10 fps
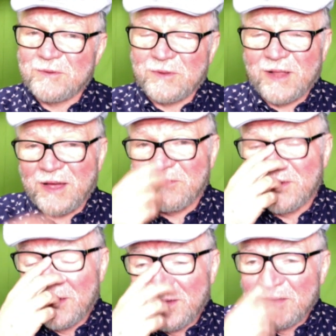as well have
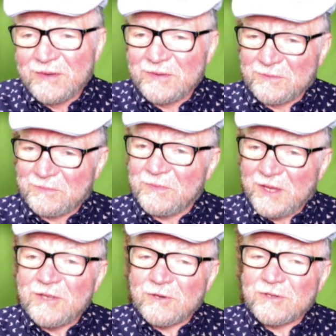
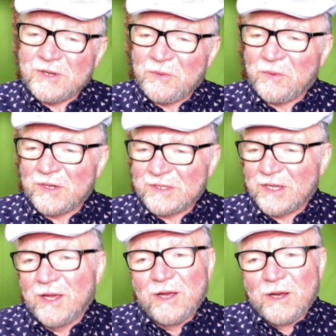interesting ones.
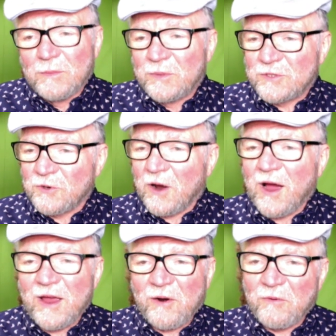But your
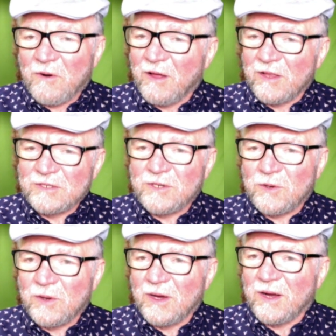high horology
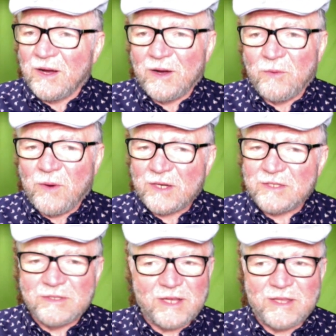
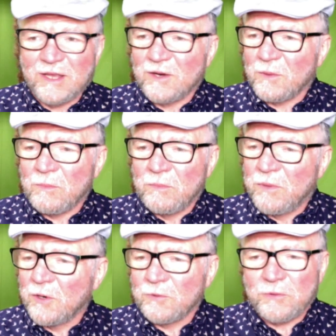watches, I think, are
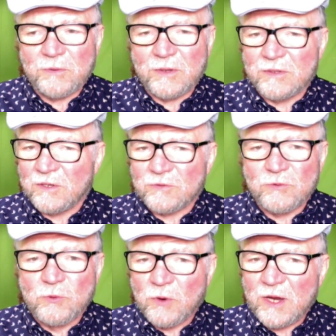both just
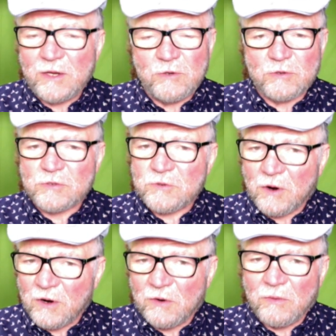great. Your
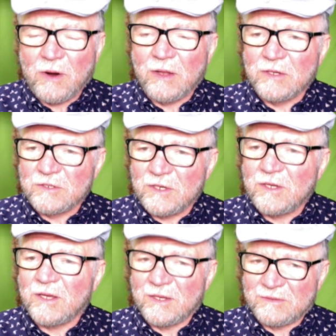strong
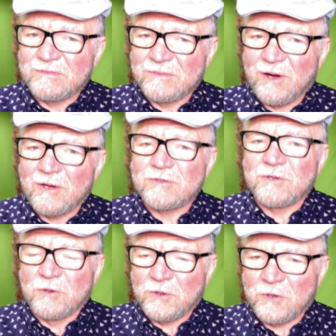horology is
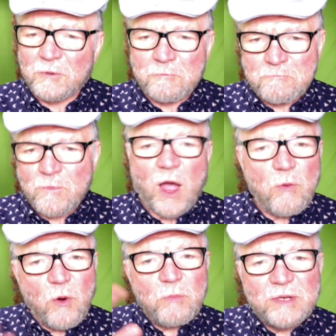also good. I
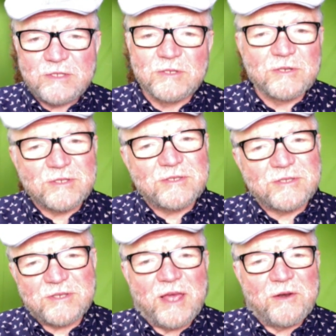won't mention just the
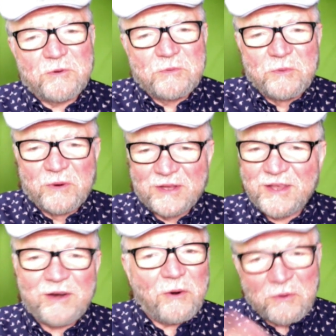standard one.
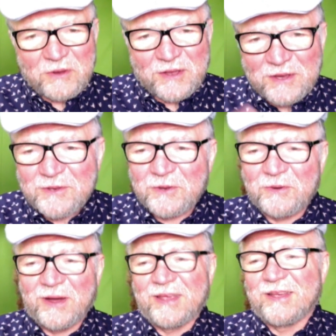They're okay
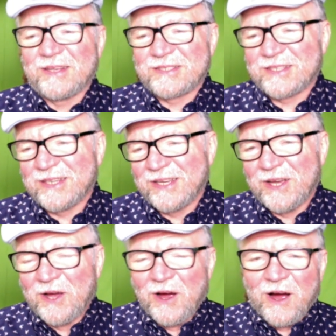too, I guess.
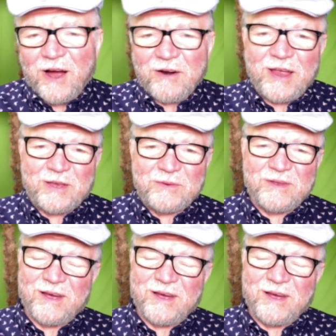All right.